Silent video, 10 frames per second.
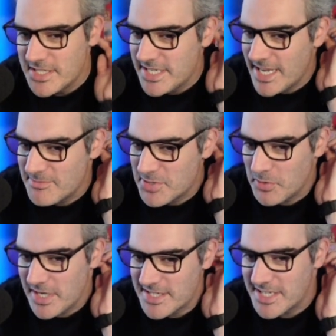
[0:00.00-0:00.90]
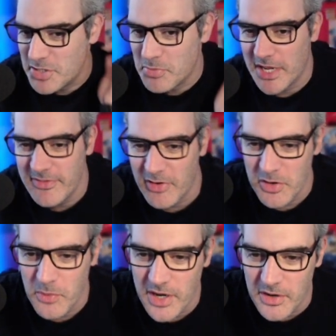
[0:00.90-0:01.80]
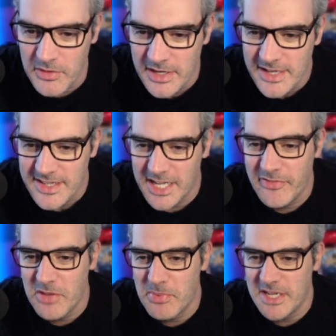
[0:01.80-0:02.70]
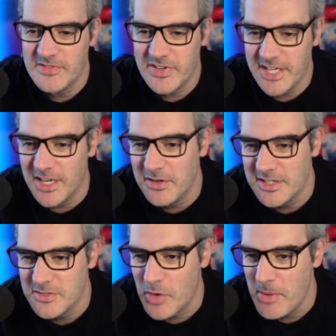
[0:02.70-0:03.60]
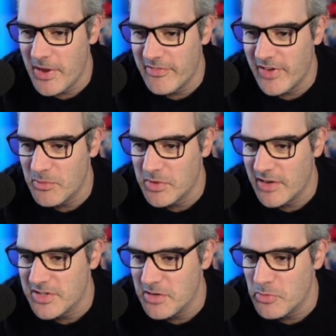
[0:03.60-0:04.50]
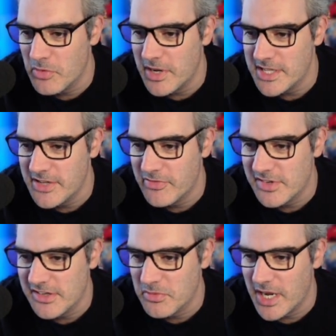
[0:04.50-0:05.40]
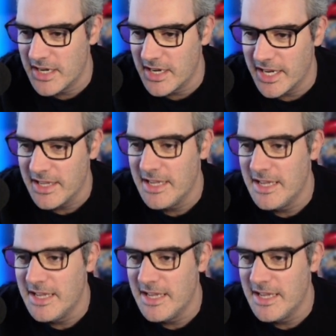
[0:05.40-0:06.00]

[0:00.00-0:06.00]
DM2E says, "You play very well. Thank you for the Pacer video. As a Wipeout fan, would love to learn more about the differences we're handling."